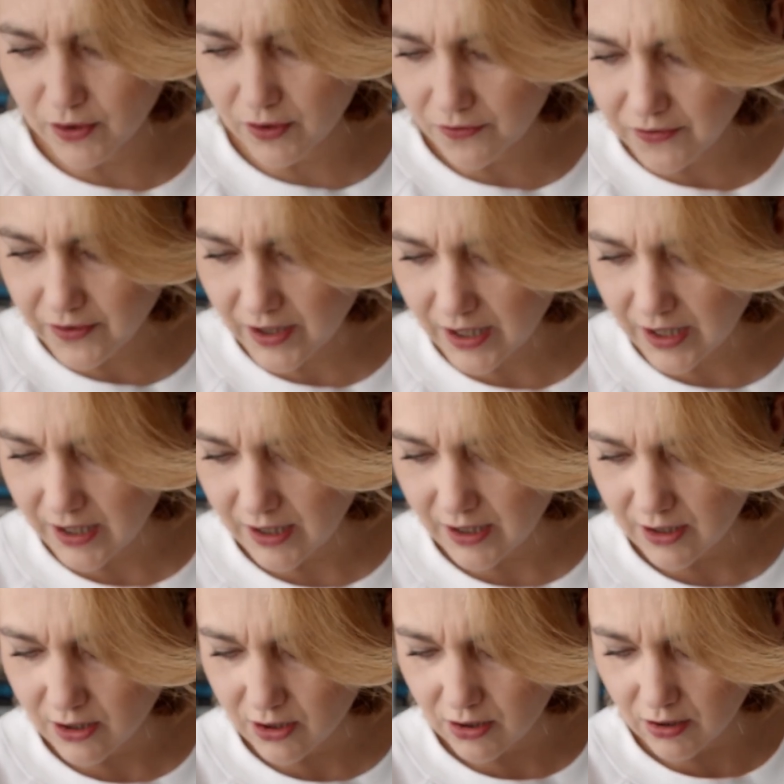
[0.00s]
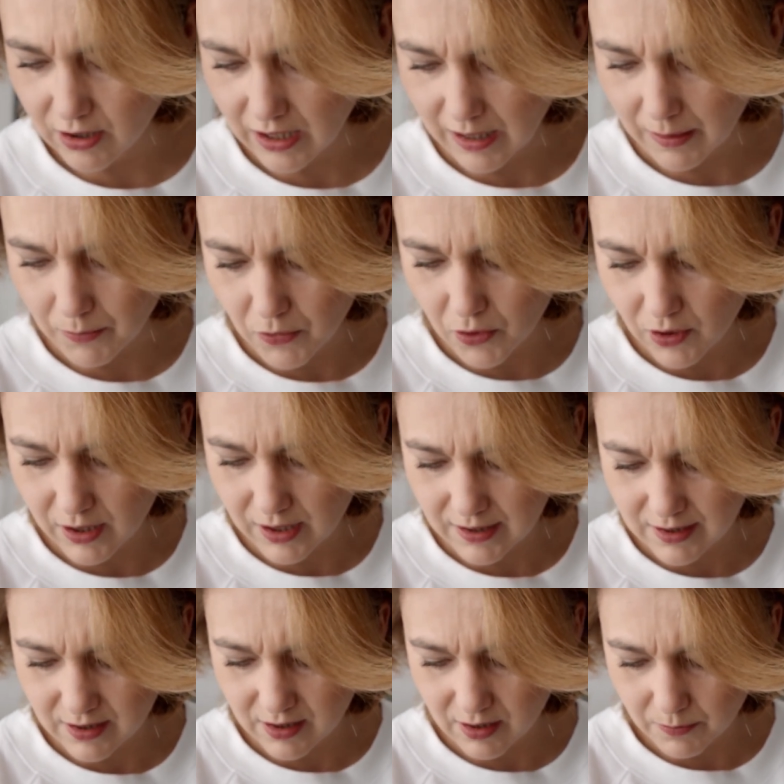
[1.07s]
in your field. For me, this
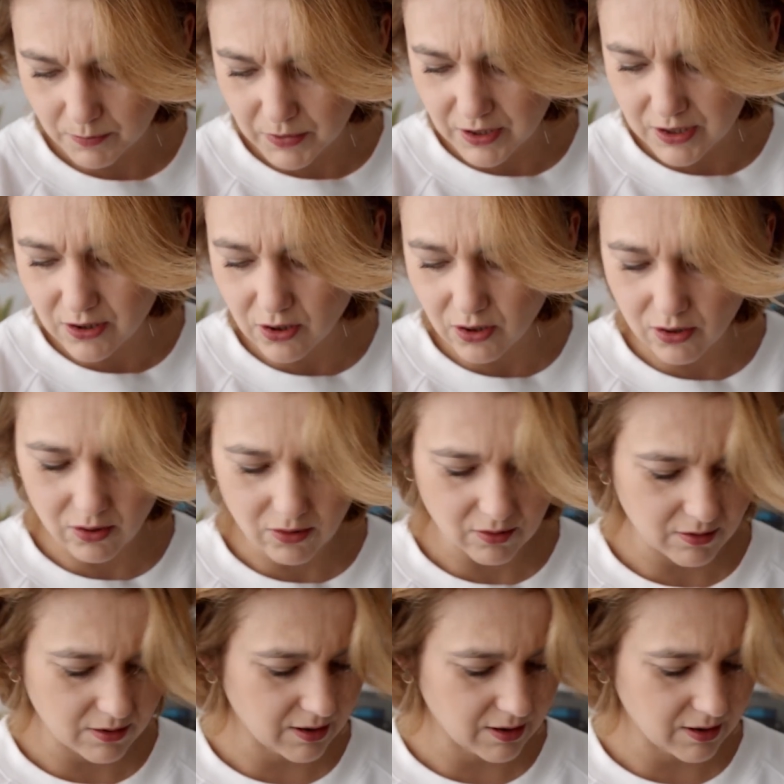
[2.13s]
is something that I actually